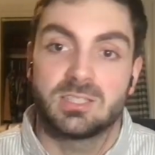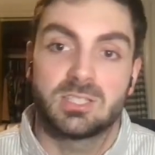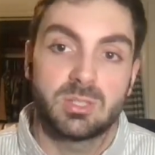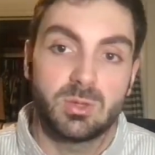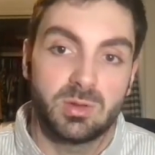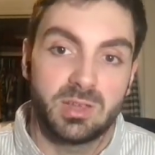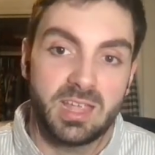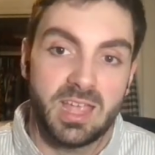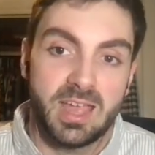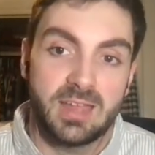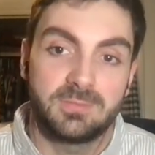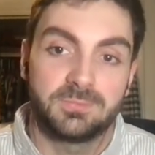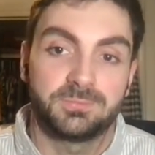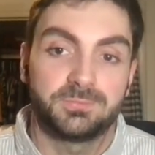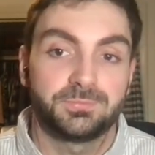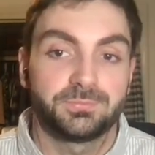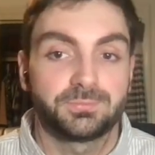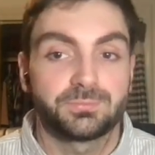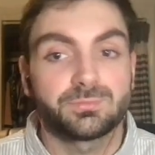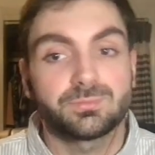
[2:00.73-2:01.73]
So again,
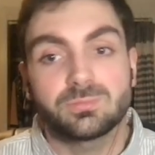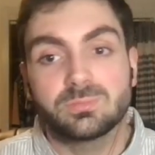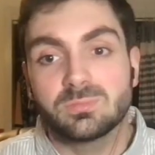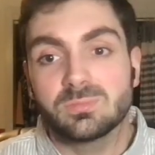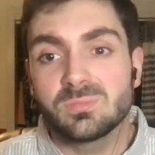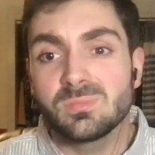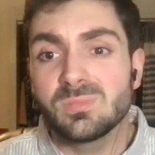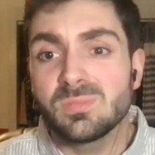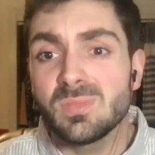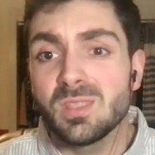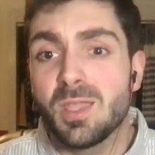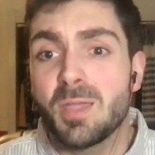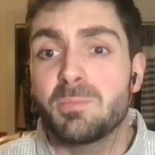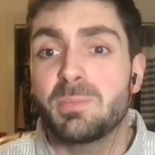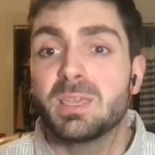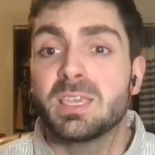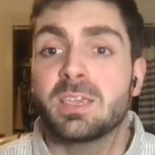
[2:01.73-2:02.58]
I'd be